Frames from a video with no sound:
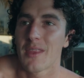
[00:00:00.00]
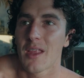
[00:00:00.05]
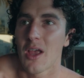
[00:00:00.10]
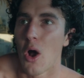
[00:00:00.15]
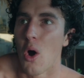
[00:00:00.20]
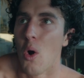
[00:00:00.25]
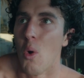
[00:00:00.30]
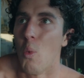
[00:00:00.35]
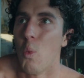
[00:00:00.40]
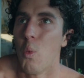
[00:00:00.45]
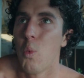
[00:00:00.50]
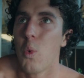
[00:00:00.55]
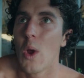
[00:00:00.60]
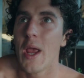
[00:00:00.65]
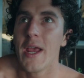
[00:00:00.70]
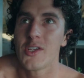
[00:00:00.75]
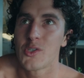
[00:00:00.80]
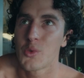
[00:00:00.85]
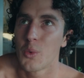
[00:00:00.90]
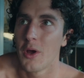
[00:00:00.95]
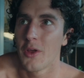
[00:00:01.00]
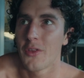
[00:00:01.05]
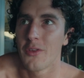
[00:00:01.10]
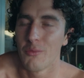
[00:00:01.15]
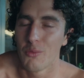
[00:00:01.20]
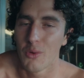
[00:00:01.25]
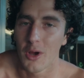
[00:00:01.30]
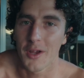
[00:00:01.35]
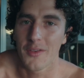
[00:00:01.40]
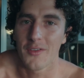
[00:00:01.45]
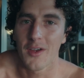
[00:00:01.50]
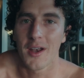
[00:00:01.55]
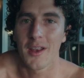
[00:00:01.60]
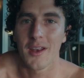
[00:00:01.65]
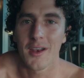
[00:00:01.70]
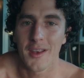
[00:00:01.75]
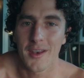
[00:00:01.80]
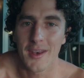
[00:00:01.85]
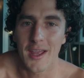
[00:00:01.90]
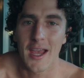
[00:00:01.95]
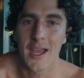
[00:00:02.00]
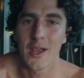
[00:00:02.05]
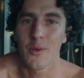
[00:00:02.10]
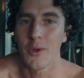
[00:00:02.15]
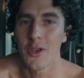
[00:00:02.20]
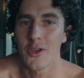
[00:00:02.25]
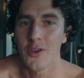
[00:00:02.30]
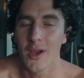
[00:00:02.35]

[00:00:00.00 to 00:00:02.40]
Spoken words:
a week's worth of work done in a day when